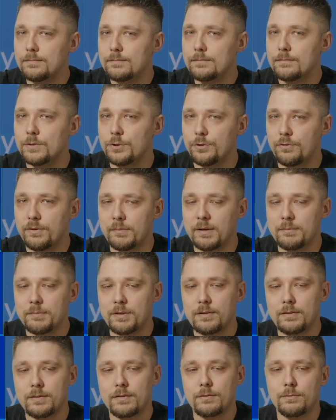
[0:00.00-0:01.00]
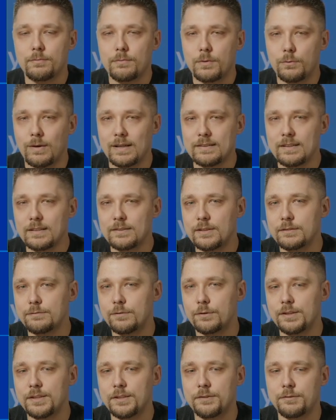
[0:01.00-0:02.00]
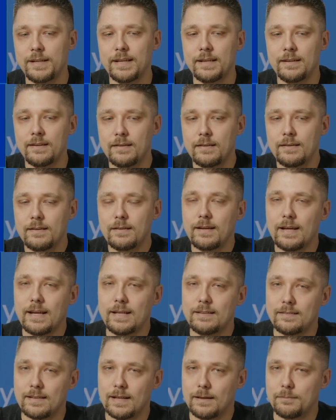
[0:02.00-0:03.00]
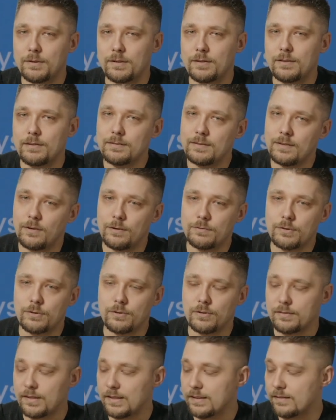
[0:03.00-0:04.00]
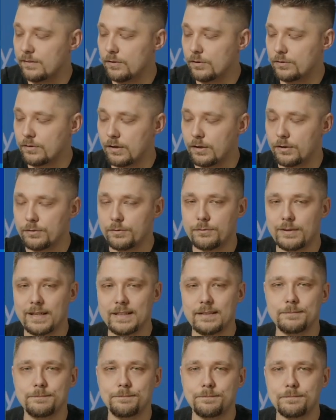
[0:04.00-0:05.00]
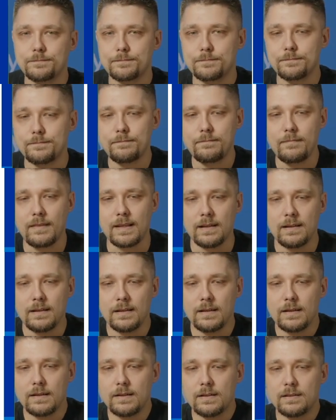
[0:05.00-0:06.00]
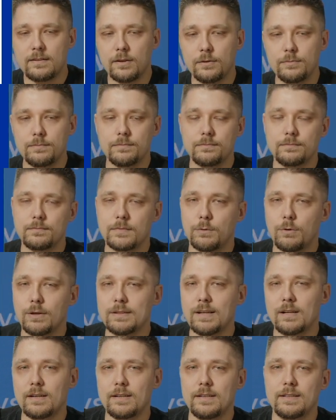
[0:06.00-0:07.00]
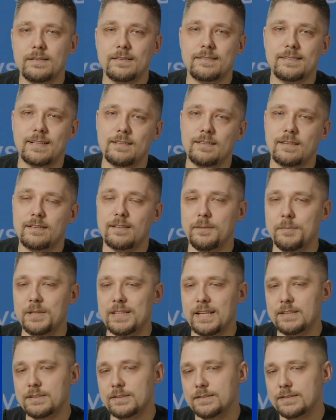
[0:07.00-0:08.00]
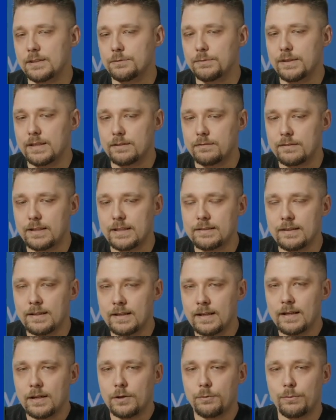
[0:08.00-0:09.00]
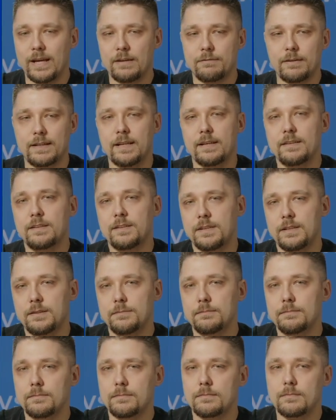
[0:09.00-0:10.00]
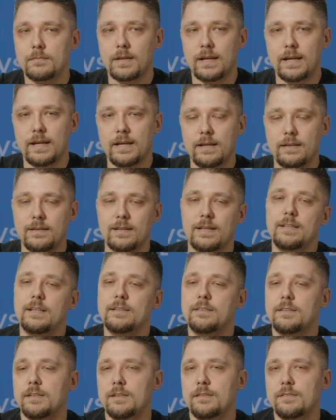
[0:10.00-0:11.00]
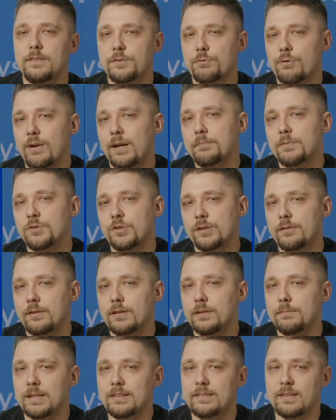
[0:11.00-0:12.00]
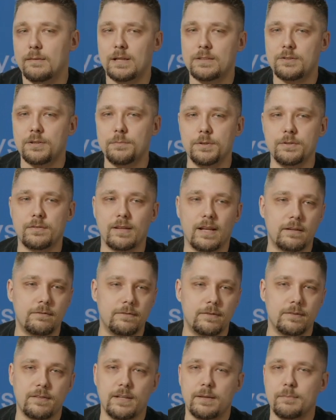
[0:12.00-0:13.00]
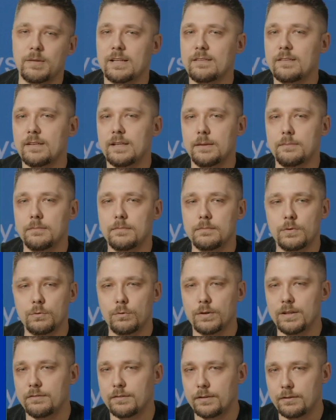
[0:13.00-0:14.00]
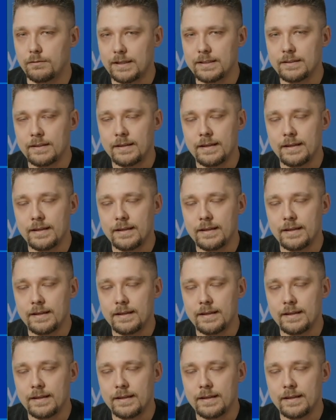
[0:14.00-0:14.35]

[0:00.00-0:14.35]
Do you remember 143? And number, of course, it's not closed, right? So what are the standard limitations that we have, right? We have identity, and identity is described generally by some attributes like first name, last name, whatever, right?